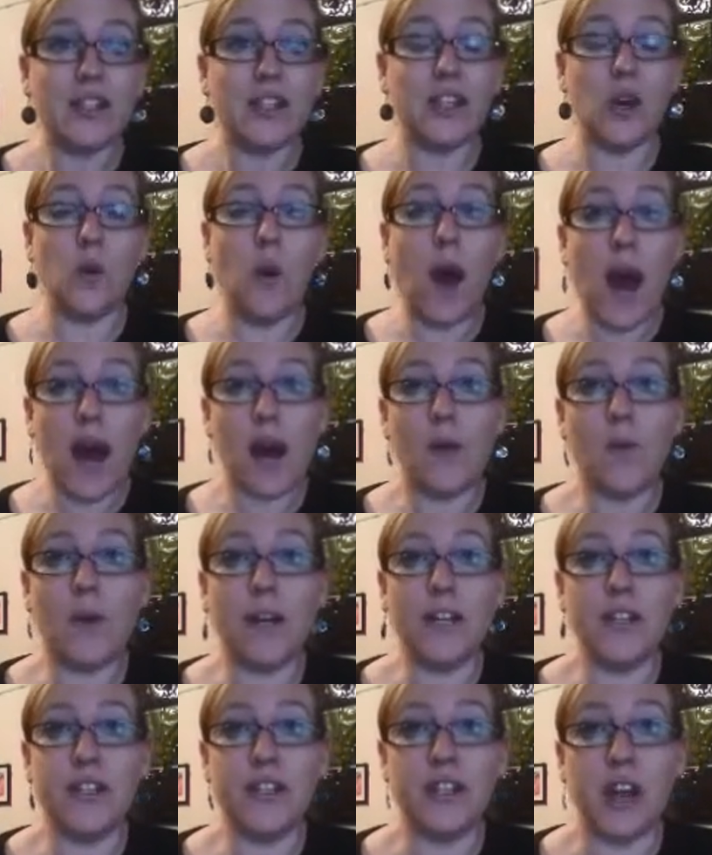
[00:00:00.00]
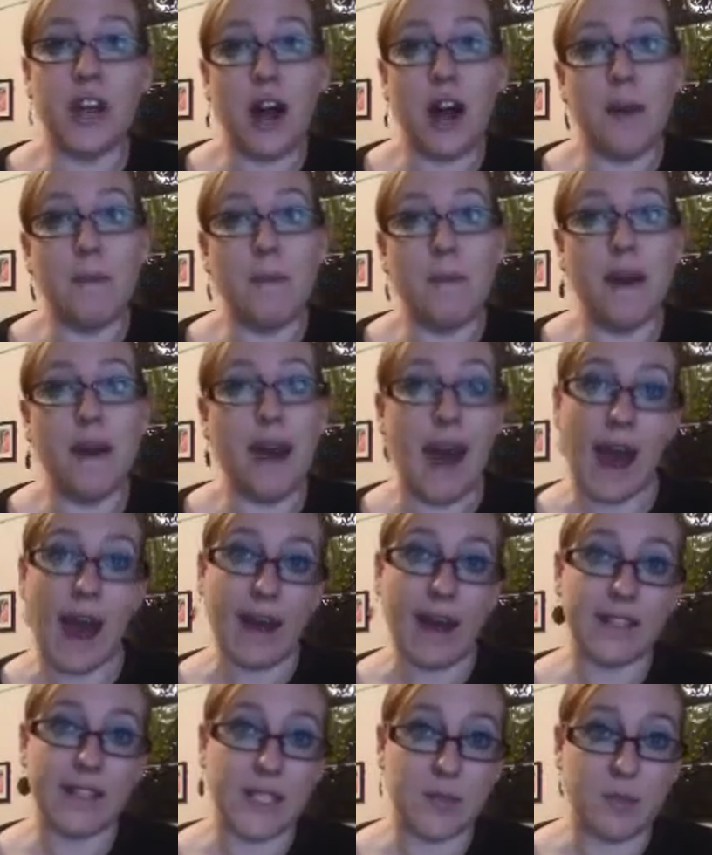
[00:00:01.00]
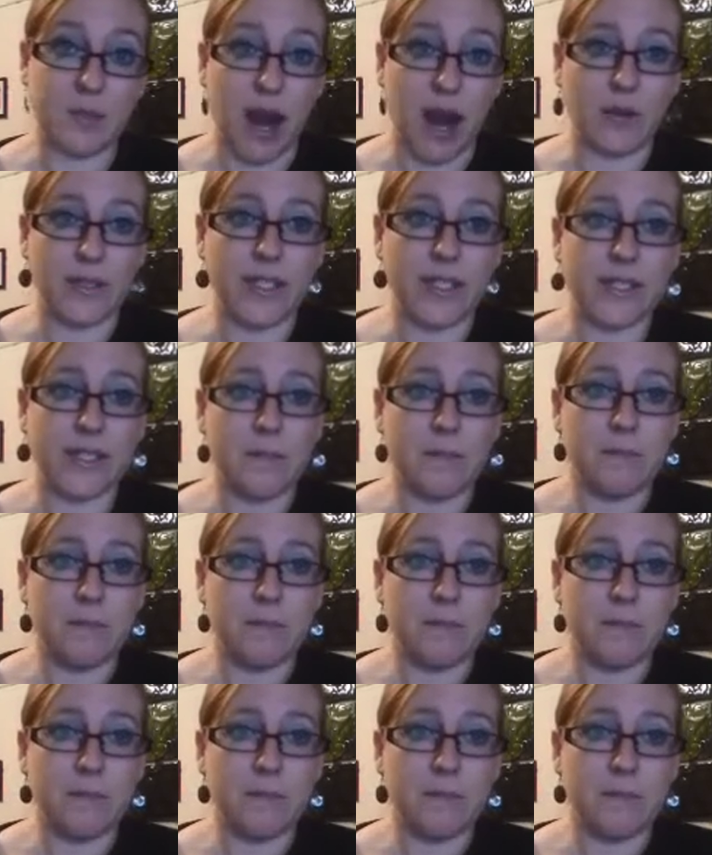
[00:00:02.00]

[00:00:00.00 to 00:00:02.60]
So I want to shop at Sprouts.